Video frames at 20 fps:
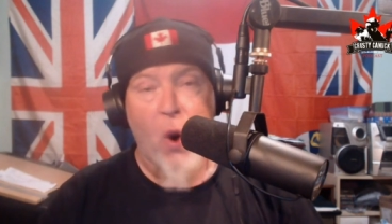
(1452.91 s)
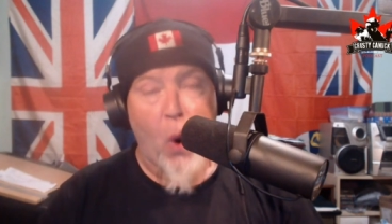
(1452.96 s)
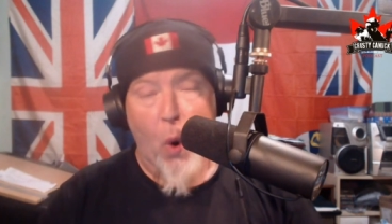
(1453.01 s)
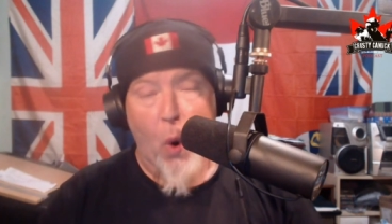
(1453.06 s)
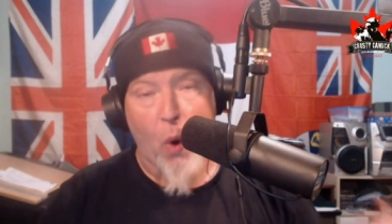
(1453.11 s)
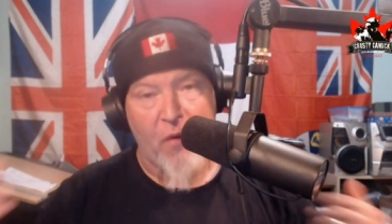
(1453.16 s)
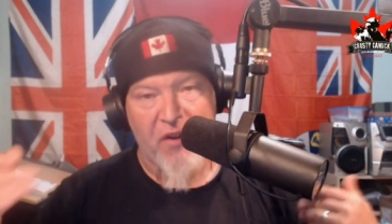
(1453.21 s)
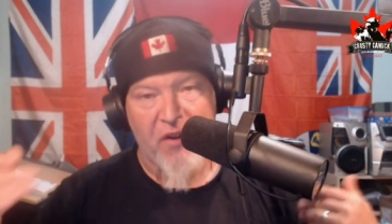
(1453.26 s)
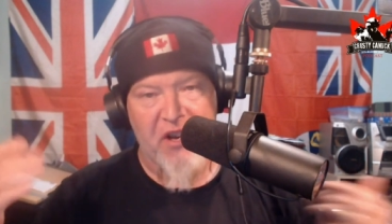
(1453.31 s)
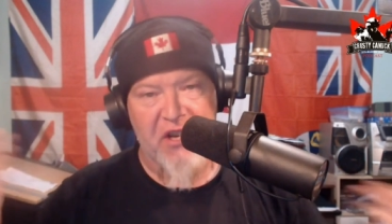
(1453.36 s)

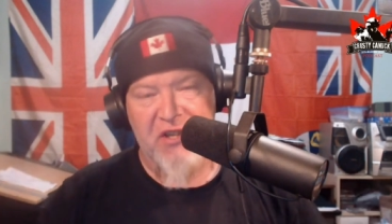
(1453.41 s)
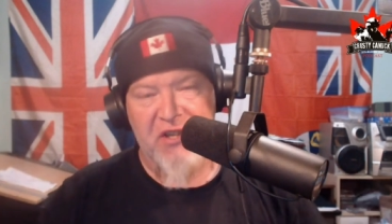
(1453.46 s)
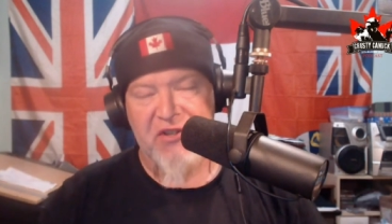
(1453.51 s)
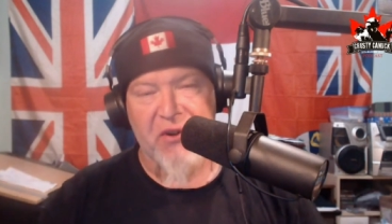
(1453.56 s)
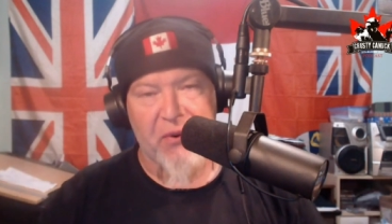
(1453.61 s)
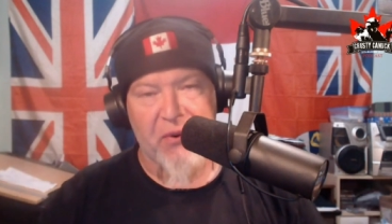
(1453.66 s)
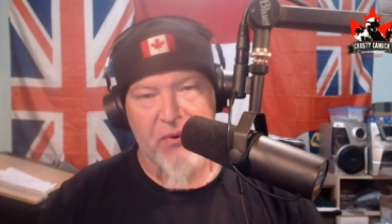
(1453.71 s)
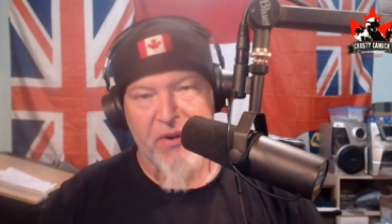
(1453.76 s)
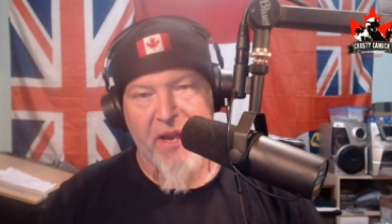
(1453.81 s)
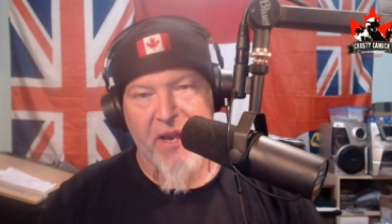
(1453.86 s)
or if you just
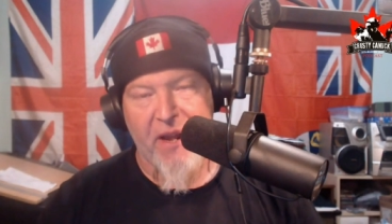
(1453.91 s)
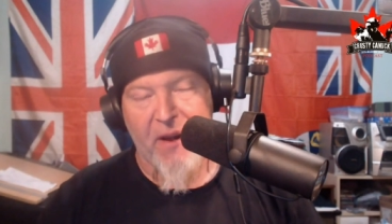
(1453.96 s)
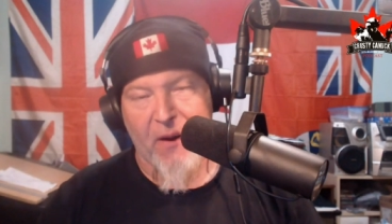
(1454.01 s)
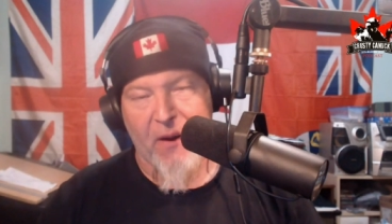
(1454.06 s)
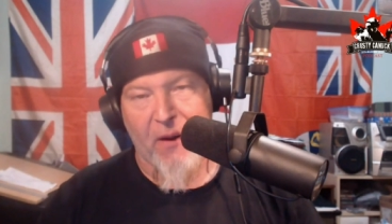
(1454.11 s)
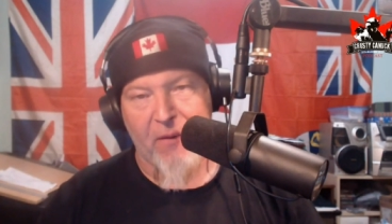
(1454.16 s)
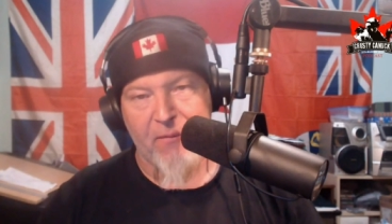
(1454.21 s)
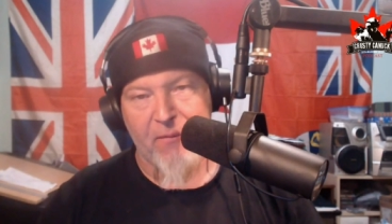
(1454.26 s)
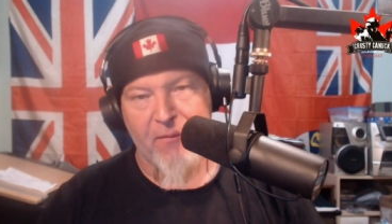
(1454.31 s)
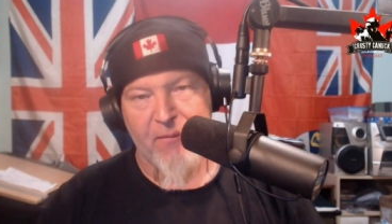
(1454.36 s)
don't
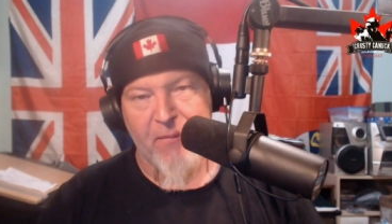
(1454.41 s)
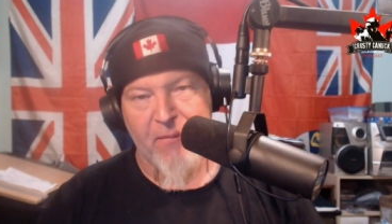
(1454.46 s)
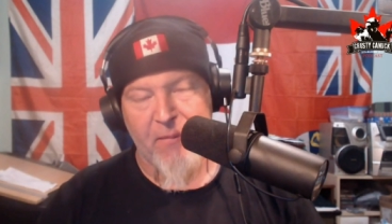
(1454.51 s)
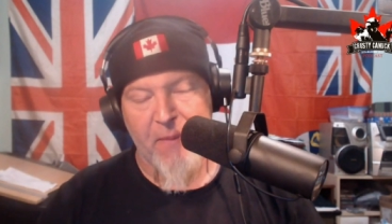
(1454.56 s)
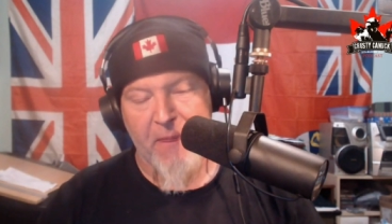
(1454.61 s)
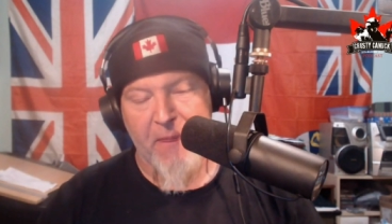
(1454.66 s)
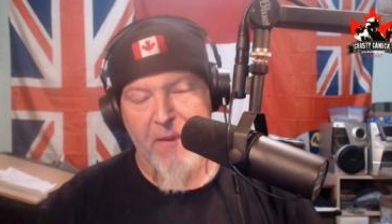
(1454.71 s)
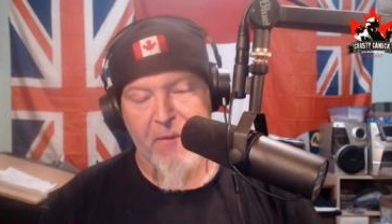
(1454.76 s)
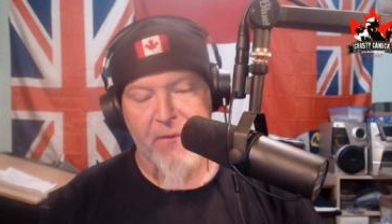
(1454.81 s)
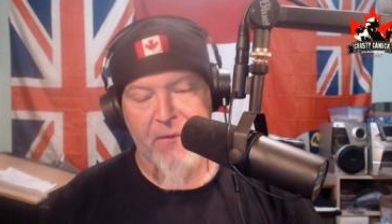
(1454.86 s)
care.
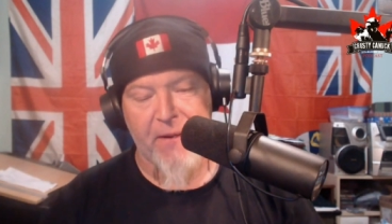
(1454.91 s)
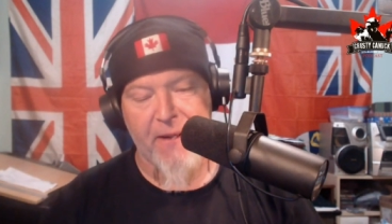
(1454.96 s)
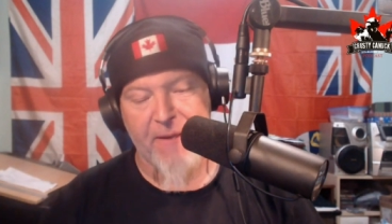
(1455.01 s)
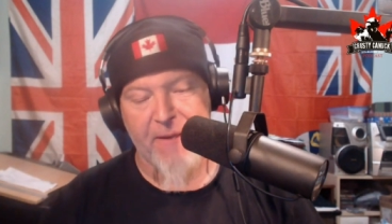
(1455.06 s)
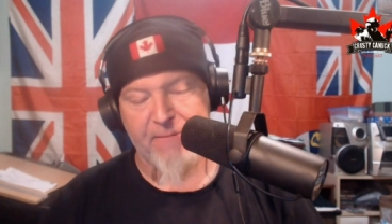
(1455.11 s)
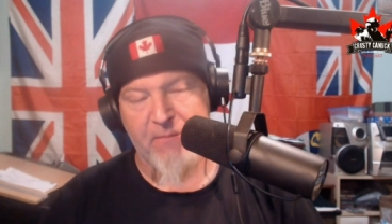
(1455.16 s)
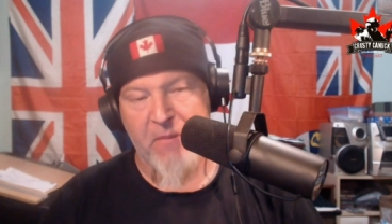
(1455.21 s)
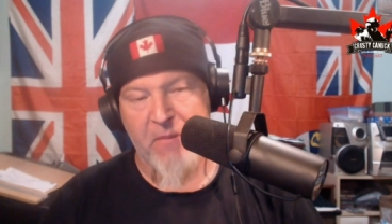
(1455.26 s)
Okay.